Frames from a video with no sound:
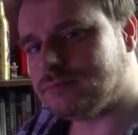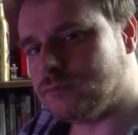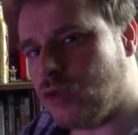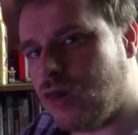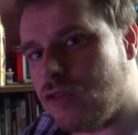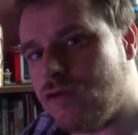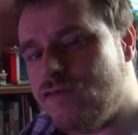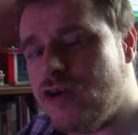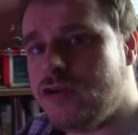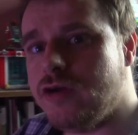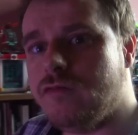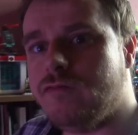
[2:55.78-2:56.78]
Well, on the
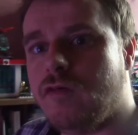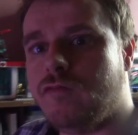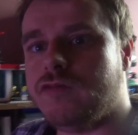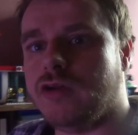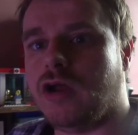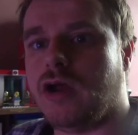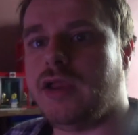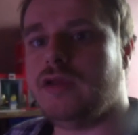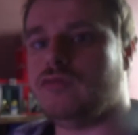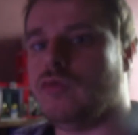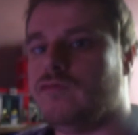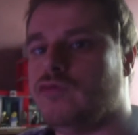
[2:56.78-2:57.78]
thirtieth of July
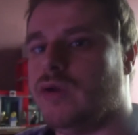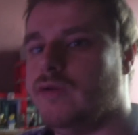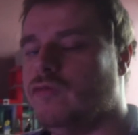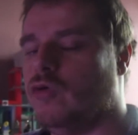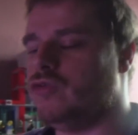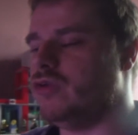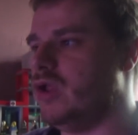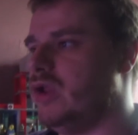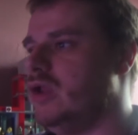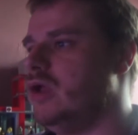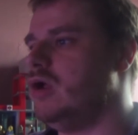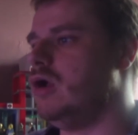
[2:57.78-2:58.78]
of twenty fourteen,
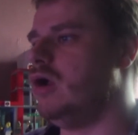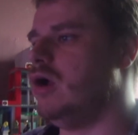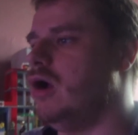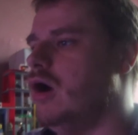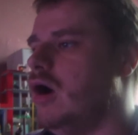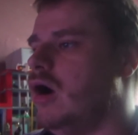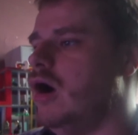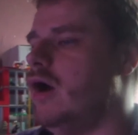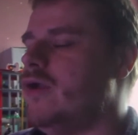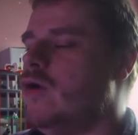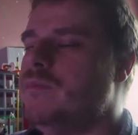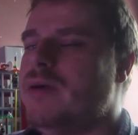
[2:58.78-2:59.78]
I
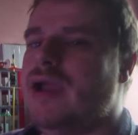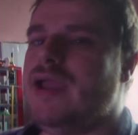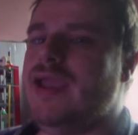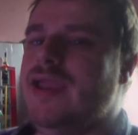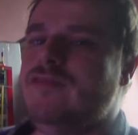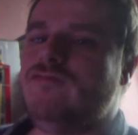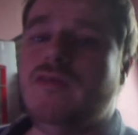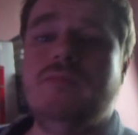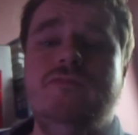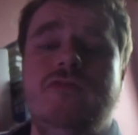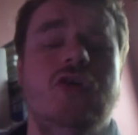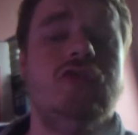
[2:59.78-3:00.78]
got paid from
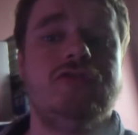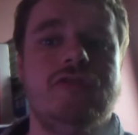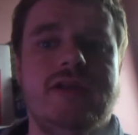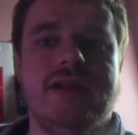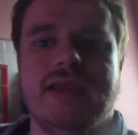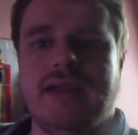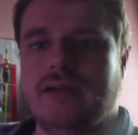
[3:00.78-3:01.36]
Fullscreen again.